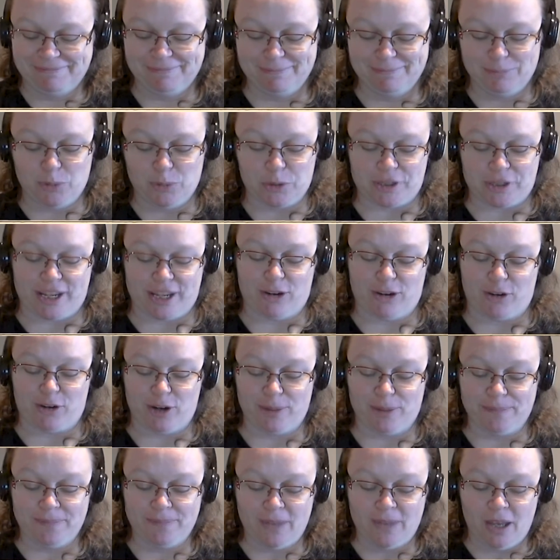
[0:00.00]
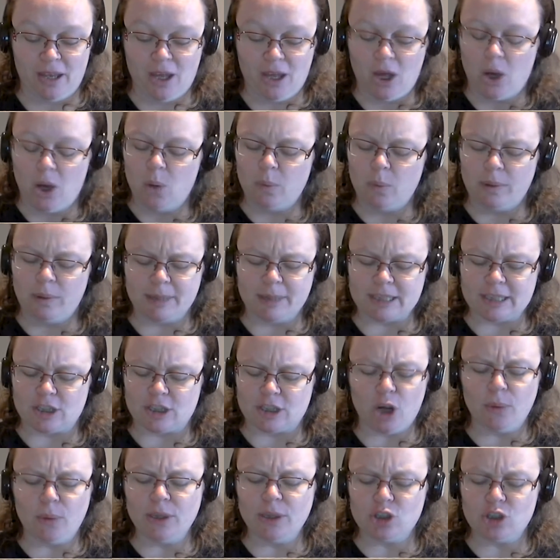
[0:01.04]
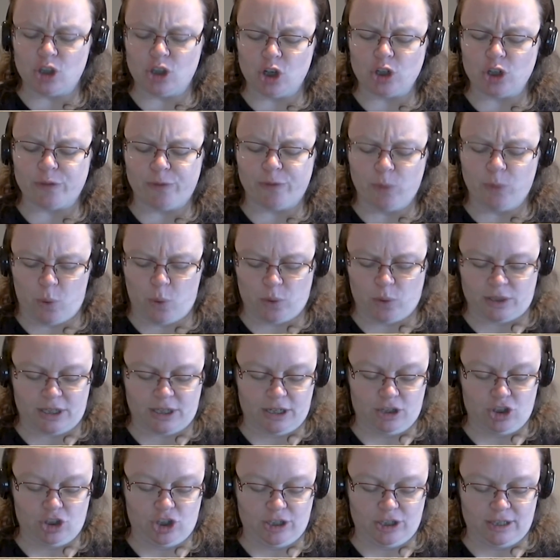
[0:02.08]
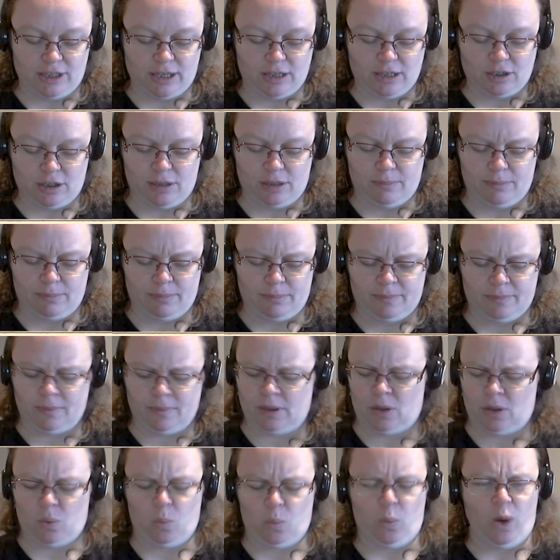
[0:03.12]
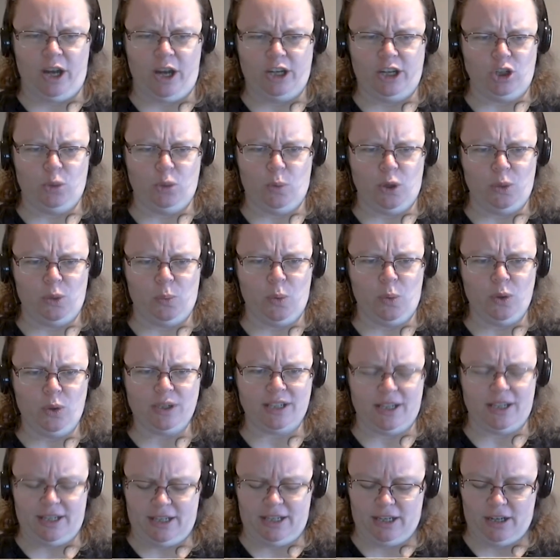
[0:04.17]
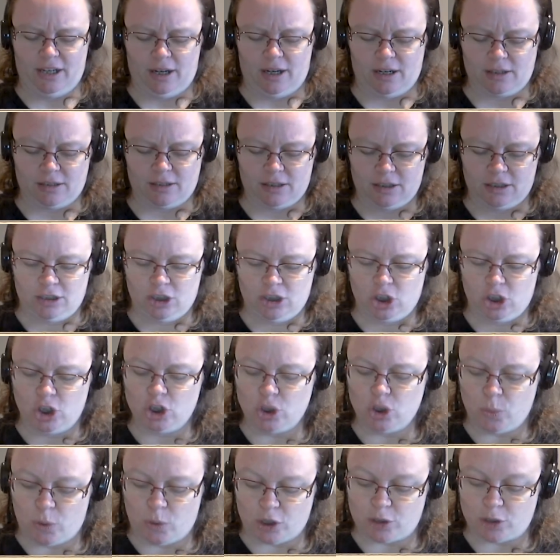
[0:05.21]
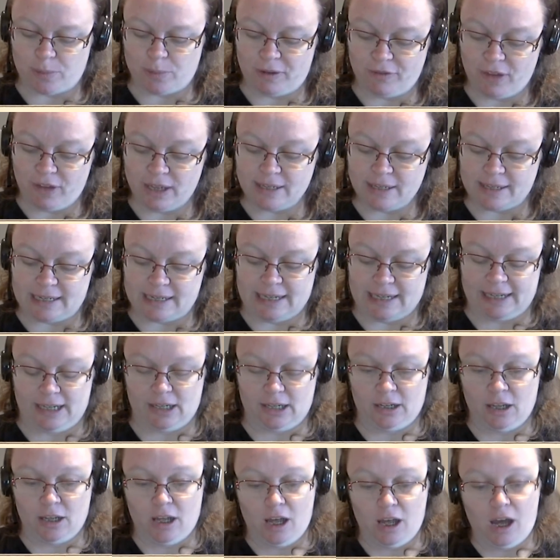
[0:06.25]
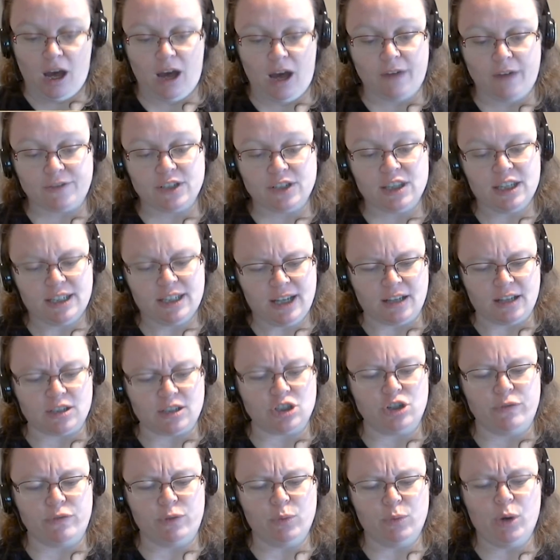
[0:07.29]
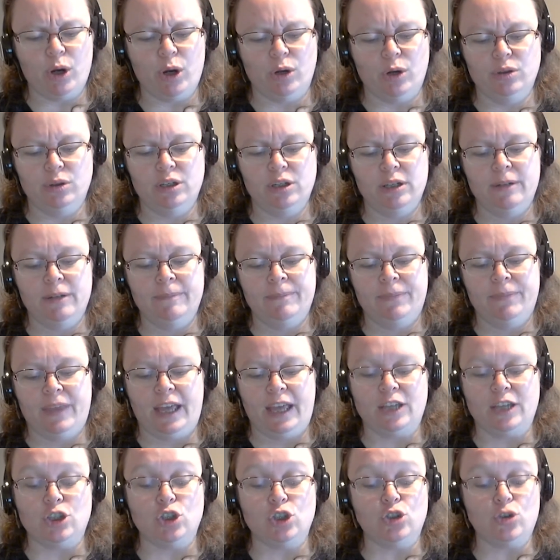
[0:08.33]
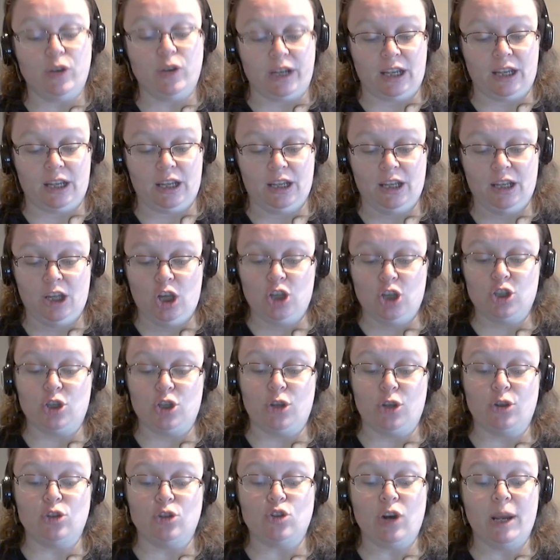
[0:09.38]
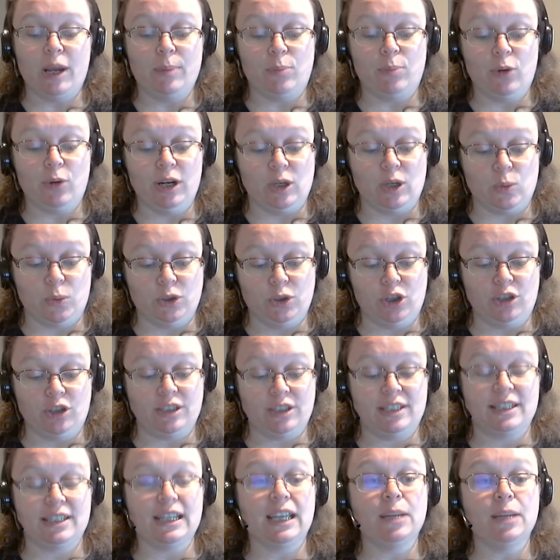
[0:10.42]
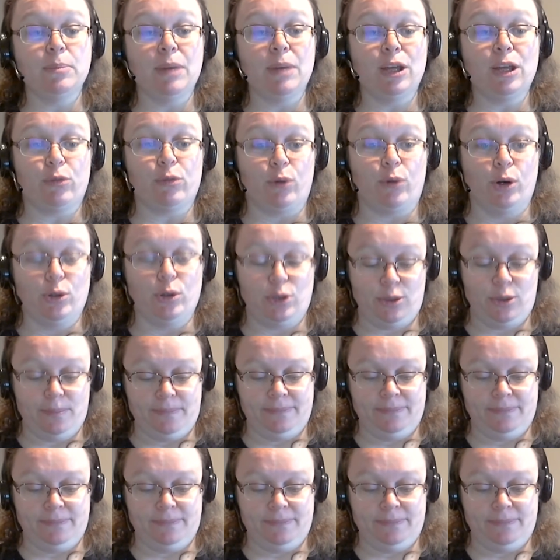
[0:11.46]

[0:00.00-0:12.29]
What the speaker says: Poor Scarecrow. "We must go and search for water," she said to him. "Why do you want water?" he asked. "To wash my face clean, after the dust of the road, and to drink, so the dry bread will not stick in my throat."